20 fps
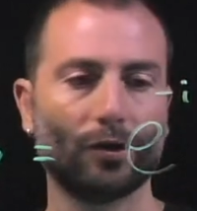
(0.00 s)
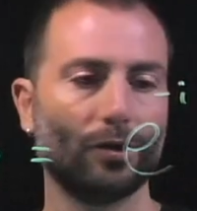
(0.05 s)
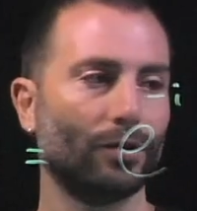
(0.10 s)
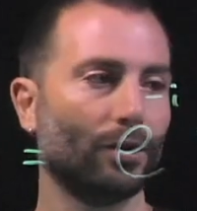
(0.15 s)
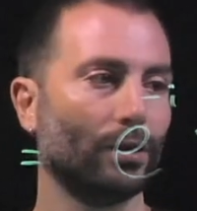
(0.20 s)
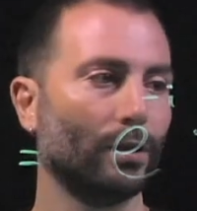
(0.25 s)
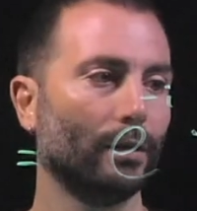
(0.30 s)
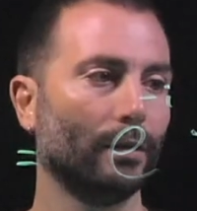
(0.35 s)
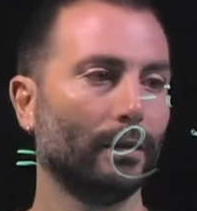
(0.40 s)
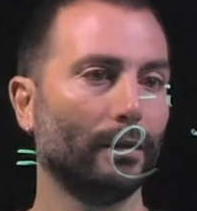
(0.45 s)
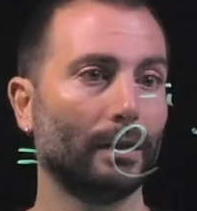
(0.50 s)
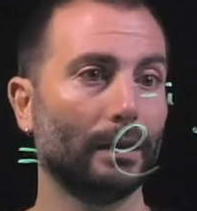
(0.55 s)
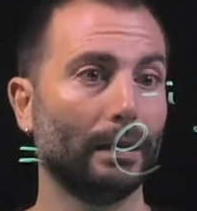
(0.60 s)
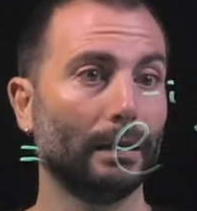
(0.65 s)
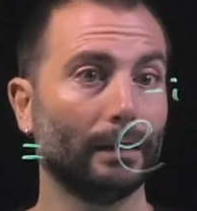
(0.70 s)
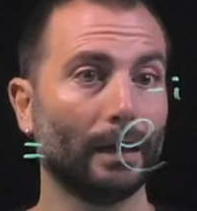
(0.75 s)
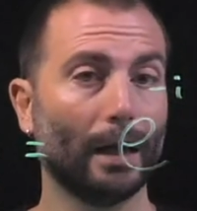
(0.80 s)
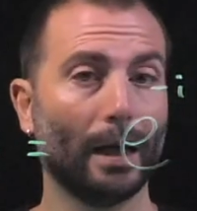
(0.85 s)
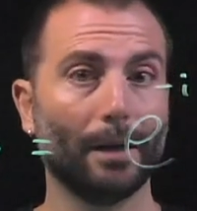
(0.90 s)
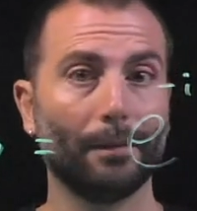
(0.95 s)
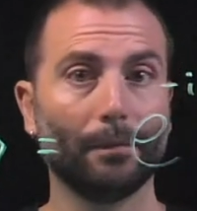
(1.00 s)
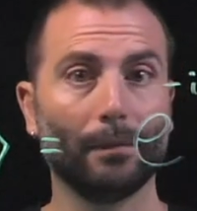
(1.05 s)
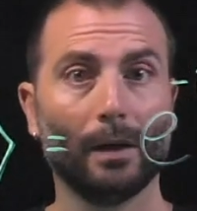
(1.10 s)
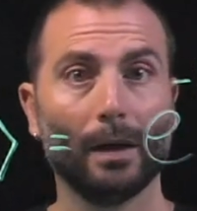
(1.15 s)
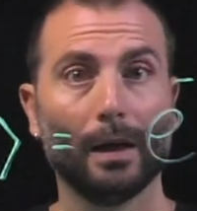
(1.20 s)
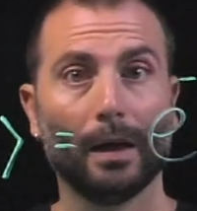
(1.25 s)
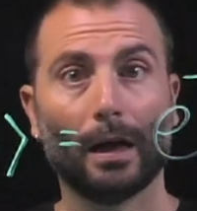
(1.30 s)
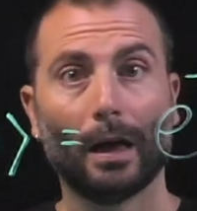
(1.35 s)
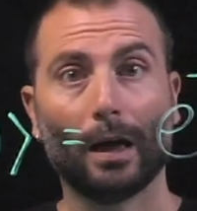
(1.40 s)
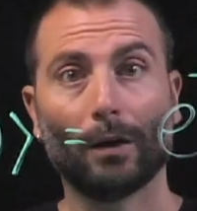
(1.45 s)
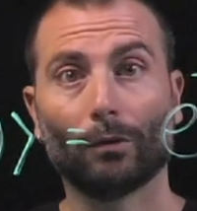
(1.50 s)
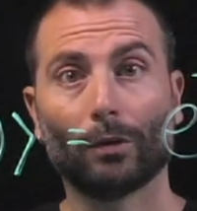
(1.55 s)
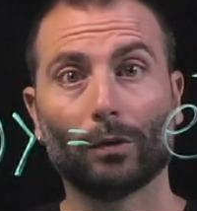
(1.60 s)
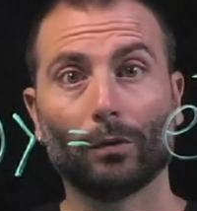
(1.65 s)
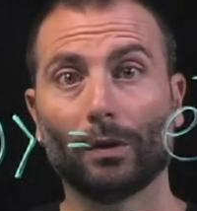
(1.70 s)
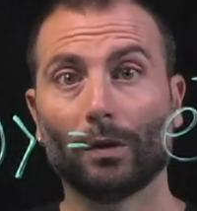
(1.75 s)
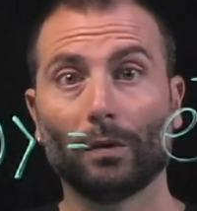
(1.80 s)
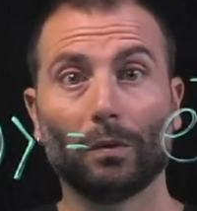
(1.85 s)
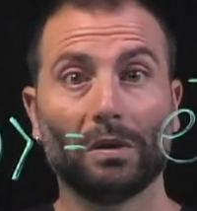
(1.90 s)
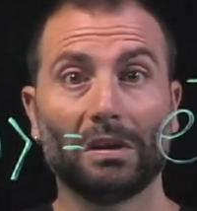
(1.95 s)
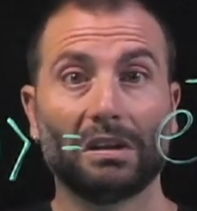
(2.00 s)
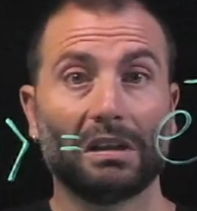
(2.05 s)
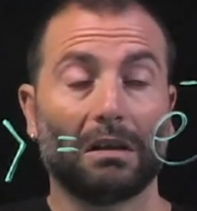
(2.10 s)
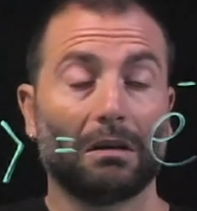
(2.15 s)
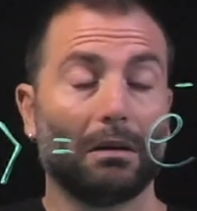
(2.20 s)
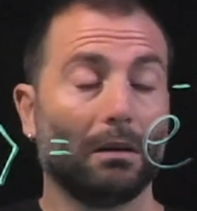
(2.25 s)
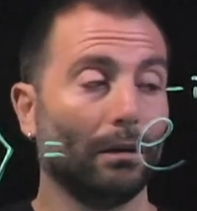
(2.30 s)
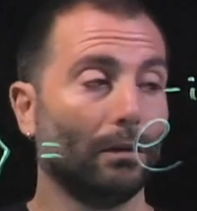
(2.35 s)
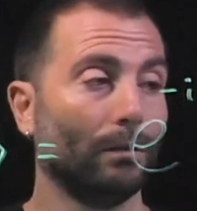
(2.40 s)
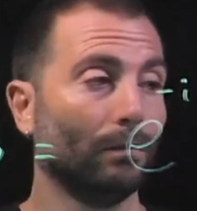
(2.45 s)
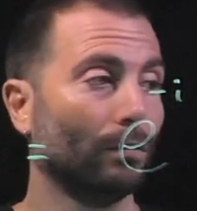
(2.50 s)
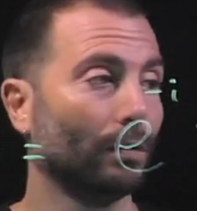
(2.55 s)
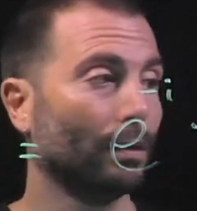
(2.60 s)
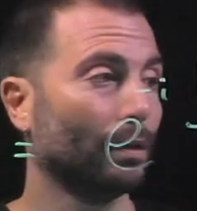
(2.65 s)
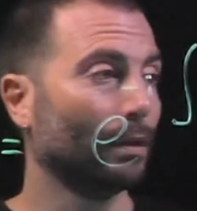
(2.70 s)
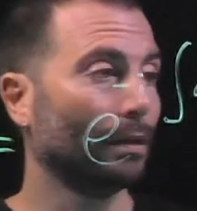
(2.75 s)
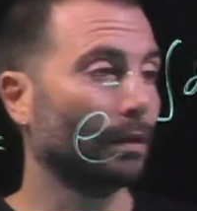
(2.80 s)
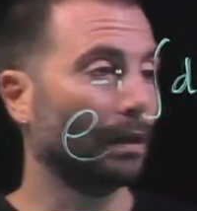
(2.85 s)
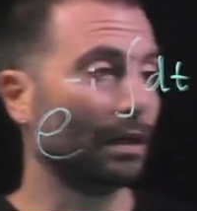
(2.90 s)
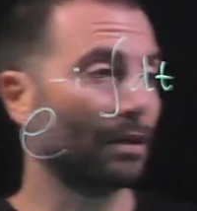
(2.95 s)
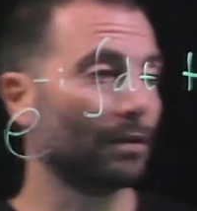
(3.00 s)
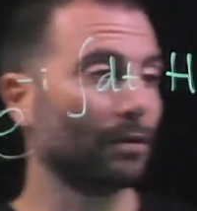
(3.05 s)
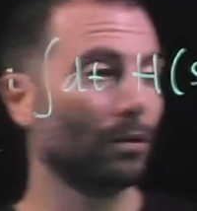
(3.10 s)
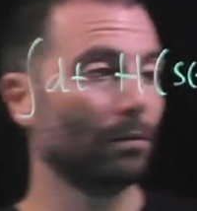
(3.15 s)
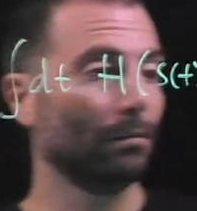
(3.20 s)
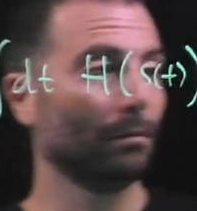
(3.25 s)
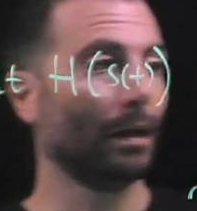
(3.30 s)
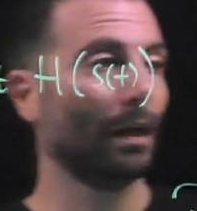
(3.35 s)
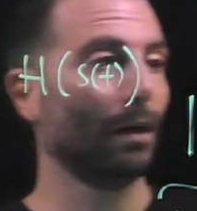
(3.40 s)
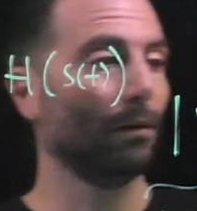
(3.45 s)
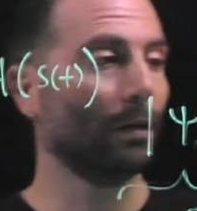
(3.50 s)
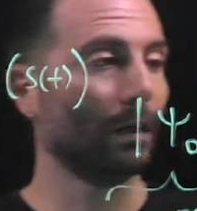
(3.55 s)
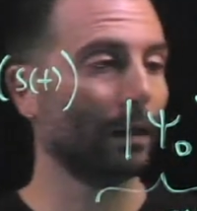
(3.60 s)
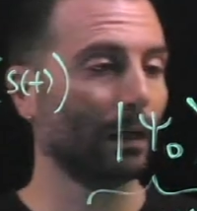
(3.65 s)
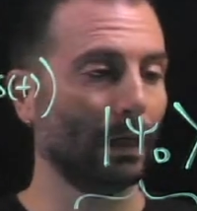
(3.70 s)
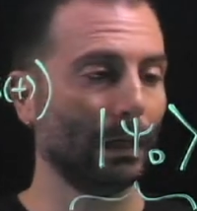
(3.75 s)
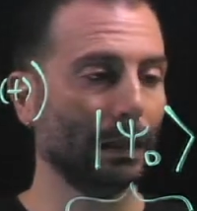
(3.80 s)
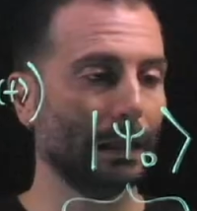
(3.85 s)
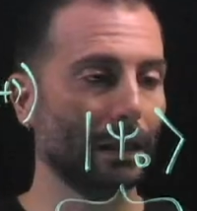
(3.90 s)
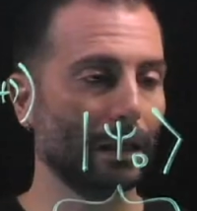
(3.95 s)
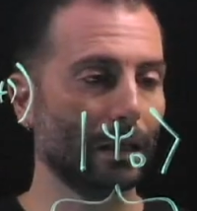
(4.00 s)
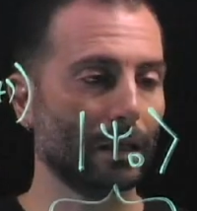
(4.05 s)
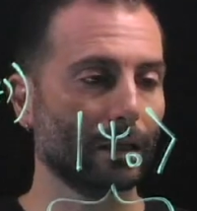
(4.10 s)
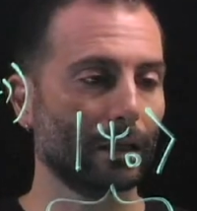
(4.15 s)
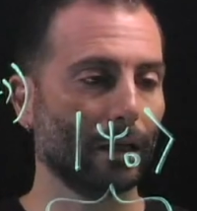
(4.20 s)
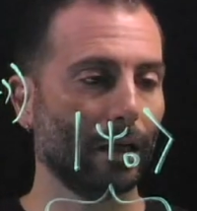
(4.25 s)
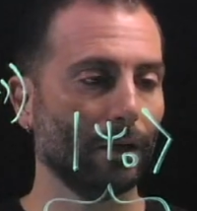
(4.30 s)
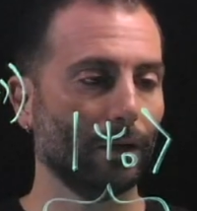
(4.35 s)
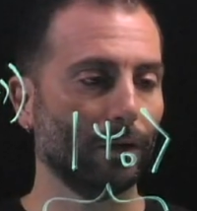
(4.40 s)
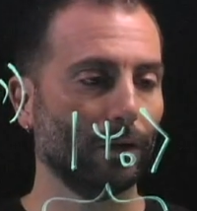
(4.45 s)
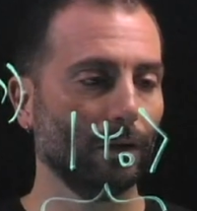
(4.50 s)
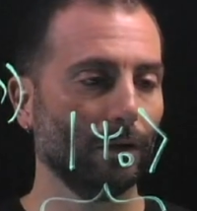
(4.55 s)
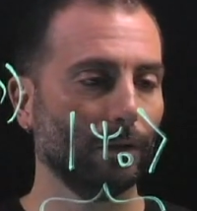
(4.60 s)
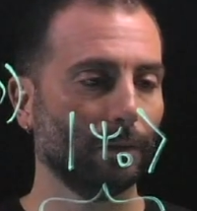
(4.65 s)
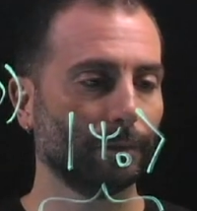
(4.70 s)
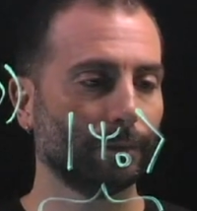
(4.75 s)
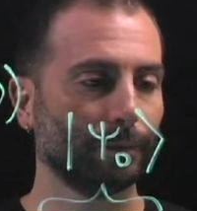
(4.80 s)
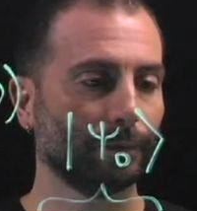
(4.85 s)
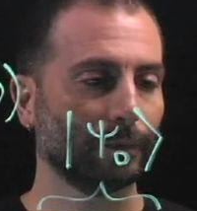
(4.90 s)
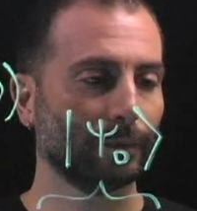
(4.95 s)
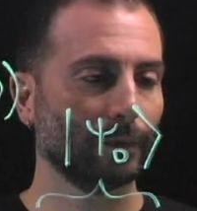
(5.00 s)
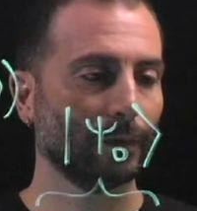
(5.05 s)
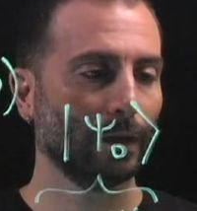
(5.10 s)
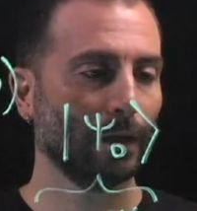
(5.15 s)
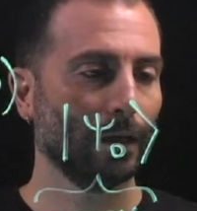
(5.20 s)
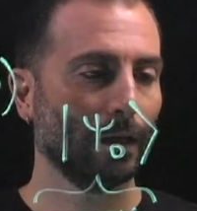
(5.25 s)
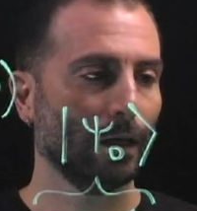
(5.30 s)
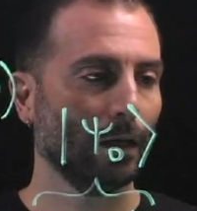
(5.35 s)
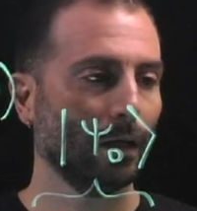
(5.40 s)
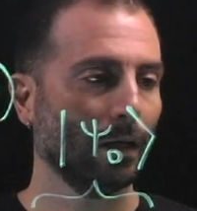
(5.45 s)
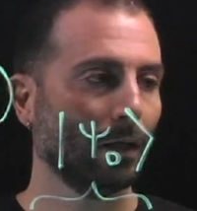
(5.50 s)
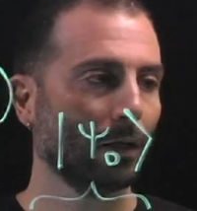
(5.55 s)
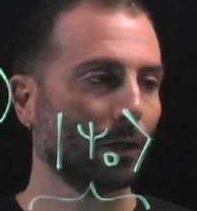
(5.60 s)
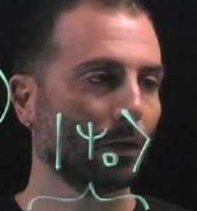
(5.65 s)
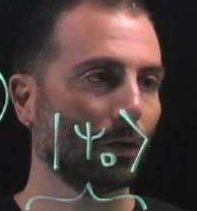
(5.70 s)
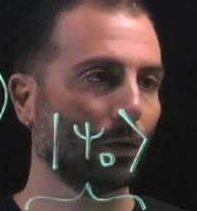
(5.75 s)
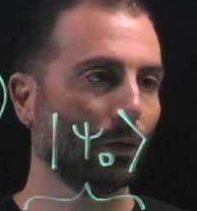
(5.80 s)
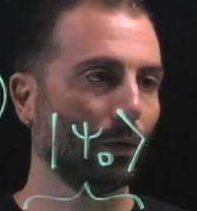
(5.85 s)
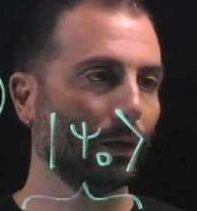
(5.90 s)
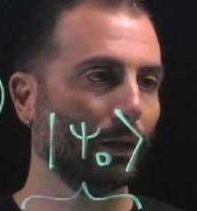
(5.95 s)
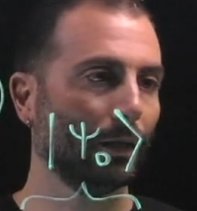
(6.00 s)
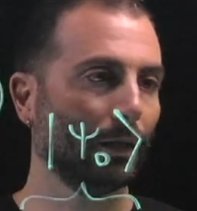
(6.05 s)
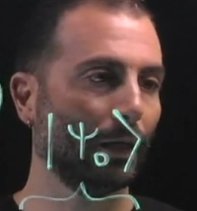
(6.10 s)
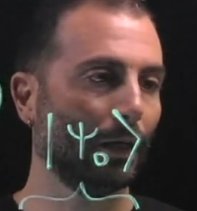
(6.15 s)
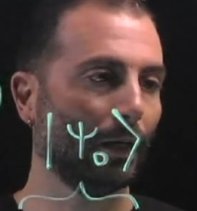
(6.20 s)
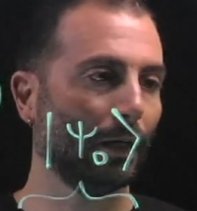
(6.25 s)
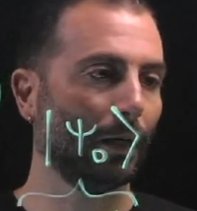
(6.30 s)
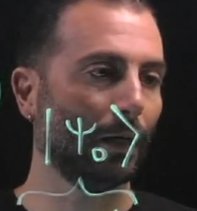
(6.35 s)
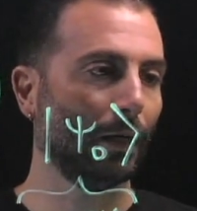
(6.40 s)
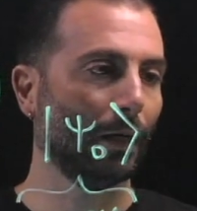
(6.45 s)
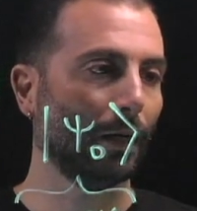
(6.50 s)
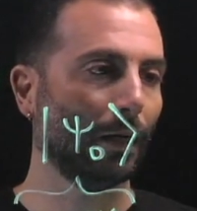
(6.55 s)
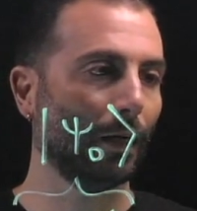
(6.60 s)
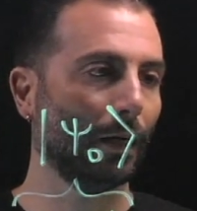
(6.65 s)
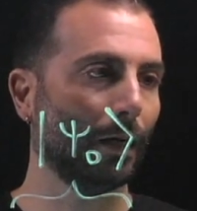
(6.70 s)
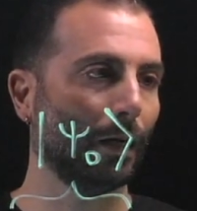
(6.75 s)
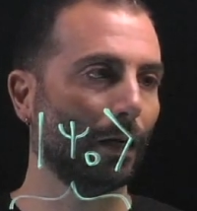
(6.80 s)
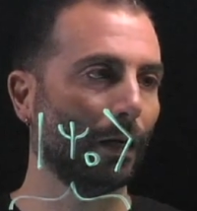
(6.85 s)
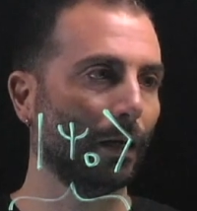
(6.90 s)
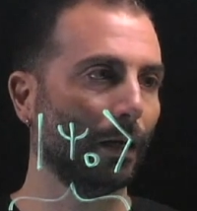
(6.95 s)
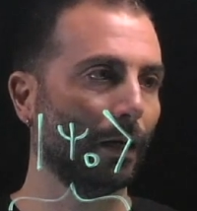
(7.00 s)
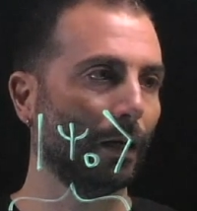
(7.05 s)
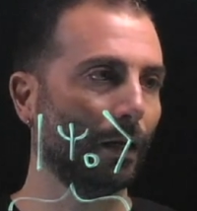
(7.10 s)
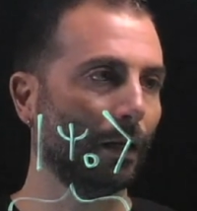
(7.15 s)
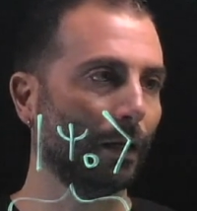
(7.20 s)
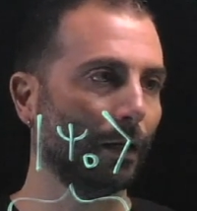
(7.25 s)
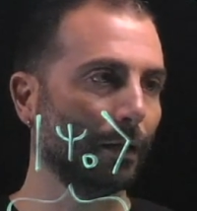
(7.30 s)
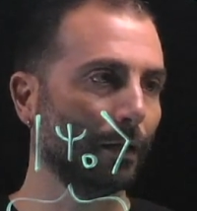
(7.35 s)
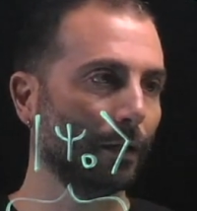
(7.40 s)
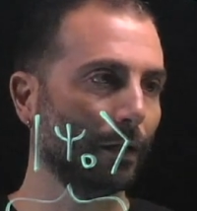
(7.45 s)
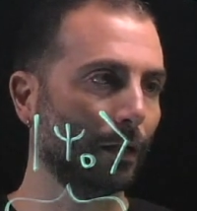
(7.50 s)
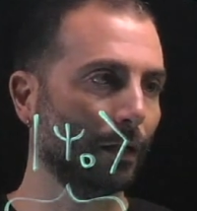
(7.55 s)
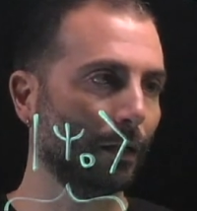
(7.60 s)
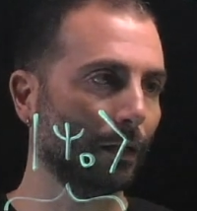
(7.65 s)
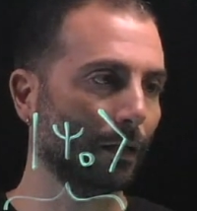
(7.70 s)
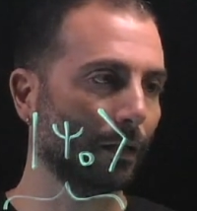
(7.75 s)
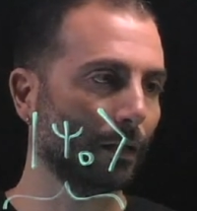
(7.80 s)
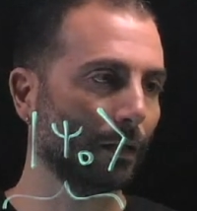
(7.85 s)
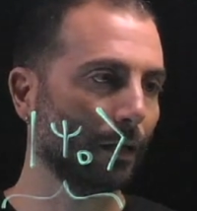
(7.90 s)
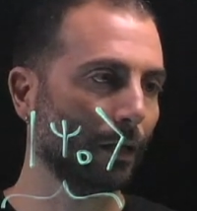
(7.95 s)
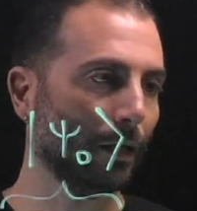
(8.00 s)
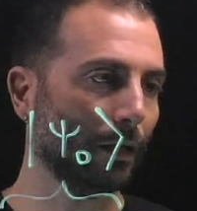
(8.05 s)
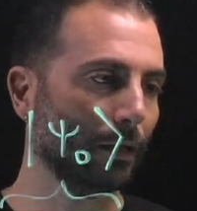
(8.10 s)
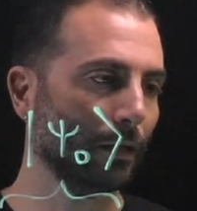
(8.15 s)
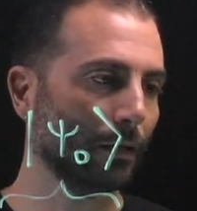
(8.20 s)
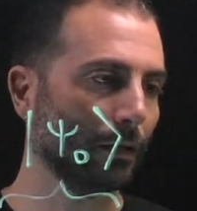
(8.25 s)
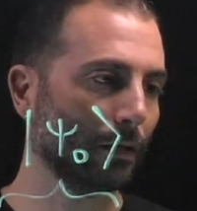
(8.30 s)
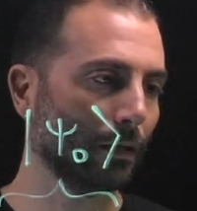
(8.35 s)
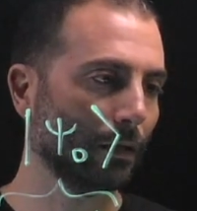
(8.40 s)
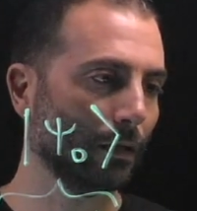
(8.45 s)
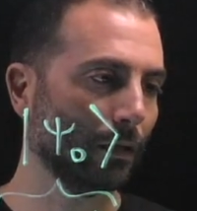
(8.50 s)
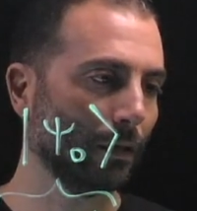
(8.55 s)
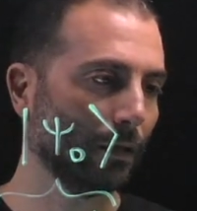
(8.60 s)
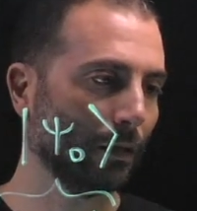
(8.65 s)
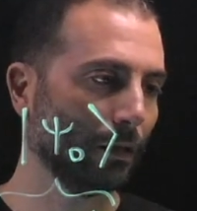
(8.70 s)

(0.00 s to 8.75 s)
changes in time, and we do is that we assume now a linear schedule. So in the ideal case,